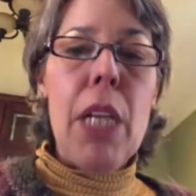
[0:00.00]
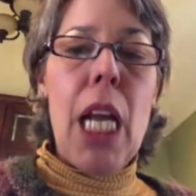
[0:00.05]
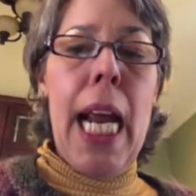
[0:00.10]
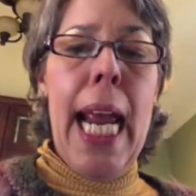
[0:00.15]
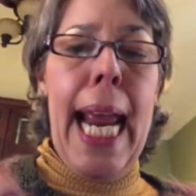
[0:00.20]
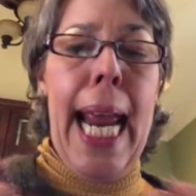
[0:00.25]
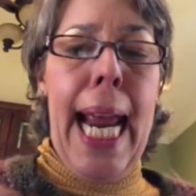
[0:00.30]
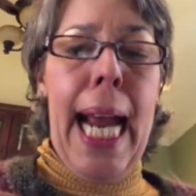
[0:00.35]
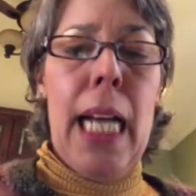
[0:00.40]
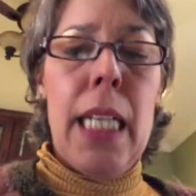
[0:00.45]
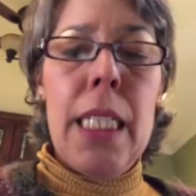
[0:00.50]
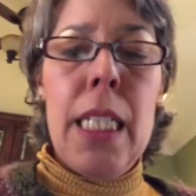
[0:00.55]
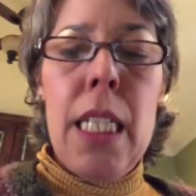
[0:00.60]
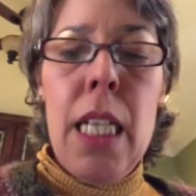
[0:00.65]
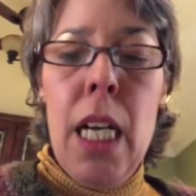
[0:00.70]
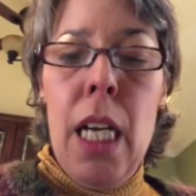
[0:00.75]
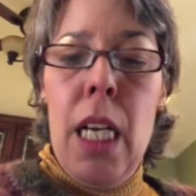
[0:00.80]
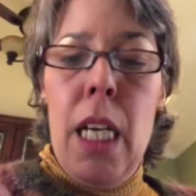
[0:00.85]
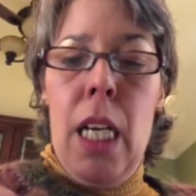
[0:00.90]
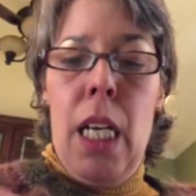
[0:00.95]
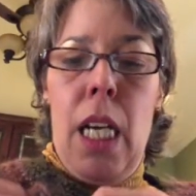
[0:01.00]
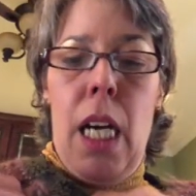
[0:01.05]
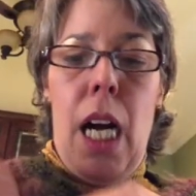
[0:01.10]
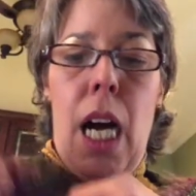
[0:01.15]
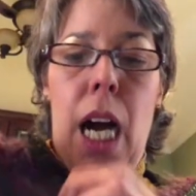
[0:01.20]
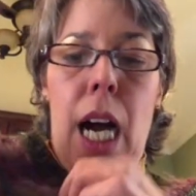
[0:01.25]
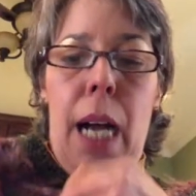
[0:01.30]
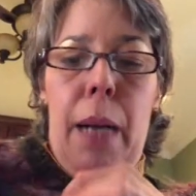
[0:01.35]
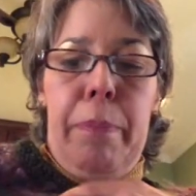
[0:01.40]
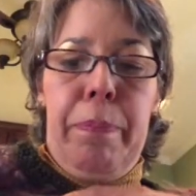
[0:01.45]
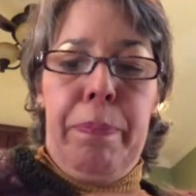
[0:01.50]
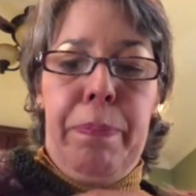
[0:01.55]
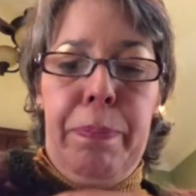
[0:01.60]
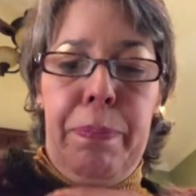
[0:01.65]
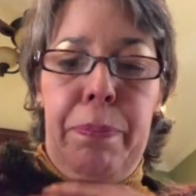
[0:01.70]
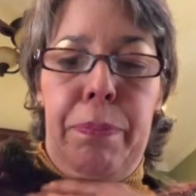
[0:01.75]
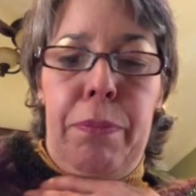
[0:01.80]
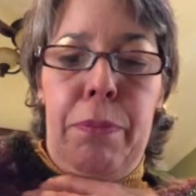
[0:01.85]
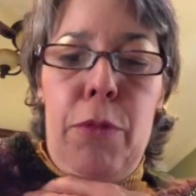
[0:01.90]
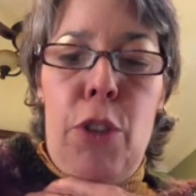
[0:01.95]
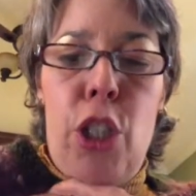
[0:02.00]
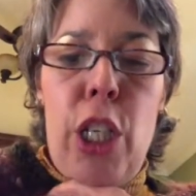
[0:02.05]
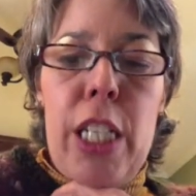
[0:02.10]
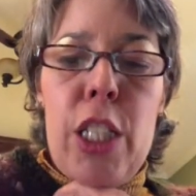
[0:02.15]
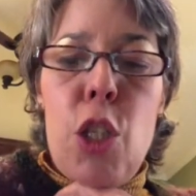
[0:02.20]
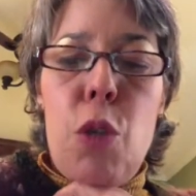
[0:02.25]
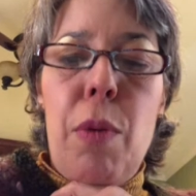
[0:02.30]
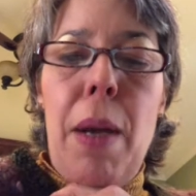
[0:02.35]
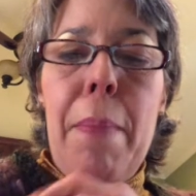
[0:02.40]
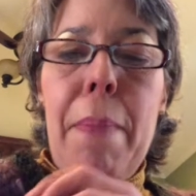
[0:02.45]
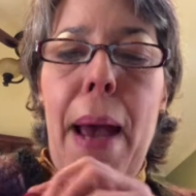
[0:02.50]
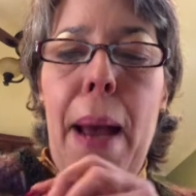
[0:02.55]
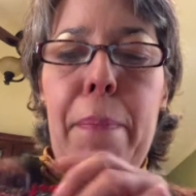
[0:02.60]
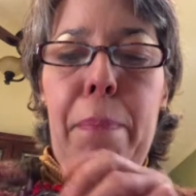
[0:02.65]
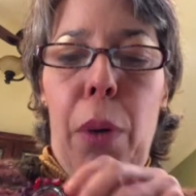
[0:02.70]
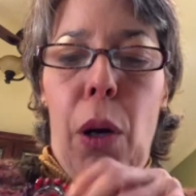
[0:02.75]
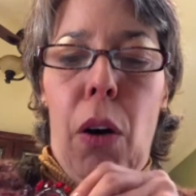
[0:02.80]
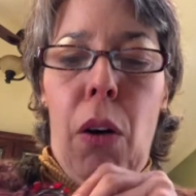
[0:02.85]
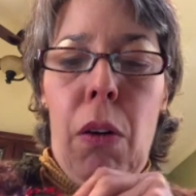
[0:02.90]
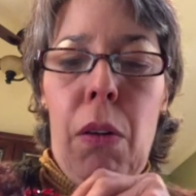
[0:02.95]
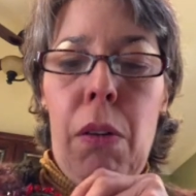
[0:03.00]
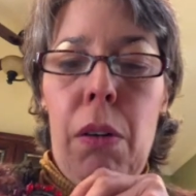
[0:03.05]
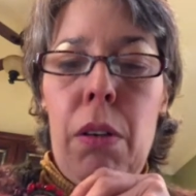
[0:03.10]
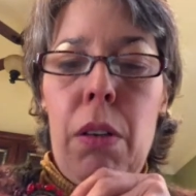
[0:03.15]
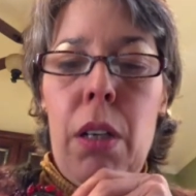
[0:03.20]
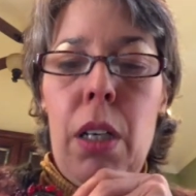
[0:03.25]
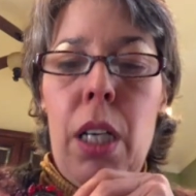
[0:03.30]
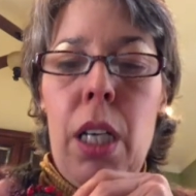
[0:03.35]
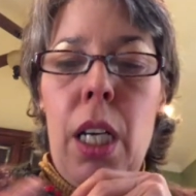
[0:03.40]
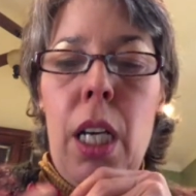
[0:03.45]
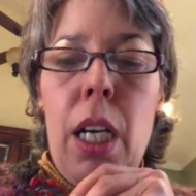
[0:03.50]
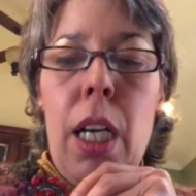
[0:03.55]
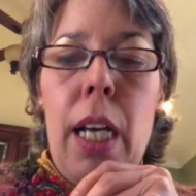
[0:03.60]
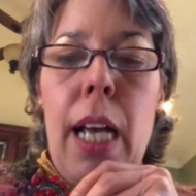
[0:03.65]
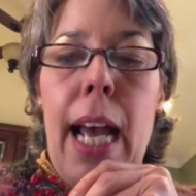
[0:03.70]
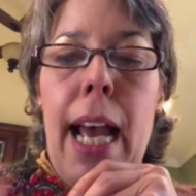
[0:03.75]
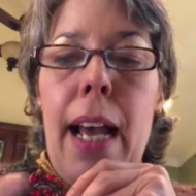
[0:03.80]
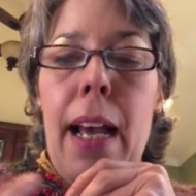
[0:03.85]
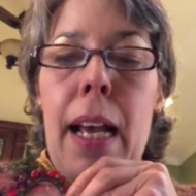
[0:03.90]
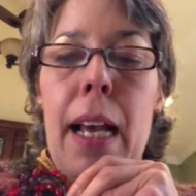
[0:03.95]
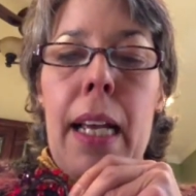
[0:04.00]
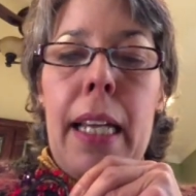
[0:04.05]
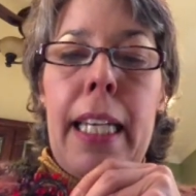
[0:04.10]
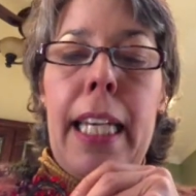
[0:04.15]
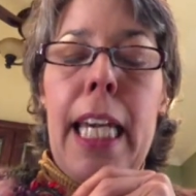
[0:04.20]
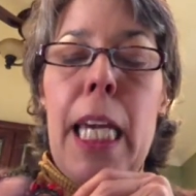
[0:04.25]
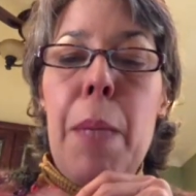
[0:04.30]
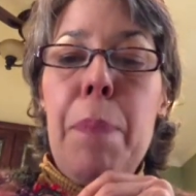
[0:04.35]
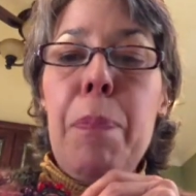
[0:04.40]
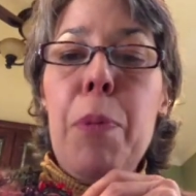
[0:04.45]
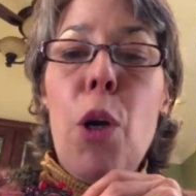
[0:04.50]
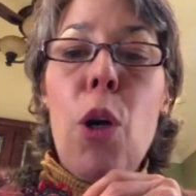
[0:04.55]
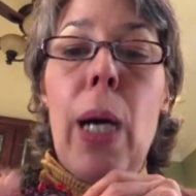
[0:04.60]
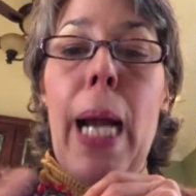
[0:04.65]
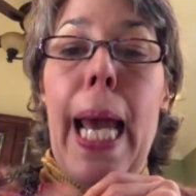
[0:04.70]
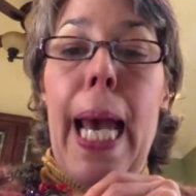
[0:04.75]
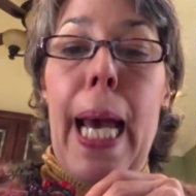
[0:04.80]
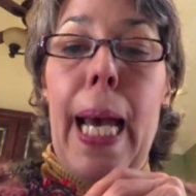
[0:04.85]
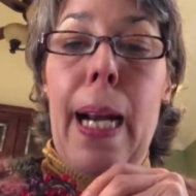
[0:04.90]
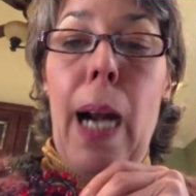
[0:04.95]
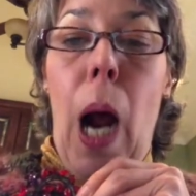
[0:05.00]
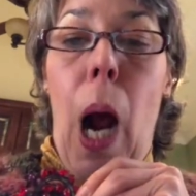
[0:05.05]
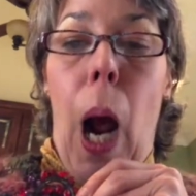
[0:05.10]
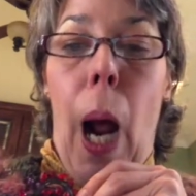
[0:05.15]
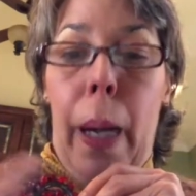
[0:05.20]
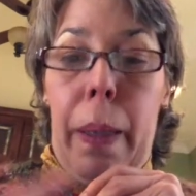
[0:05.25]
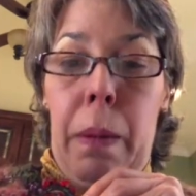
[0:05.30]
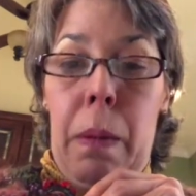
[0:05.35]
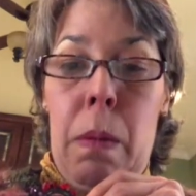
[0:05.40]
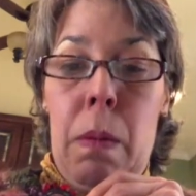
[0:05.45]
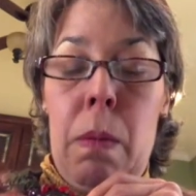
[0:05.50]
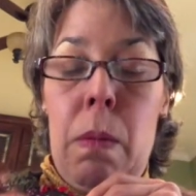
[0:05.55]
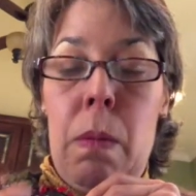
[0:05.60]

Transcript: and um, just remember keep your head on.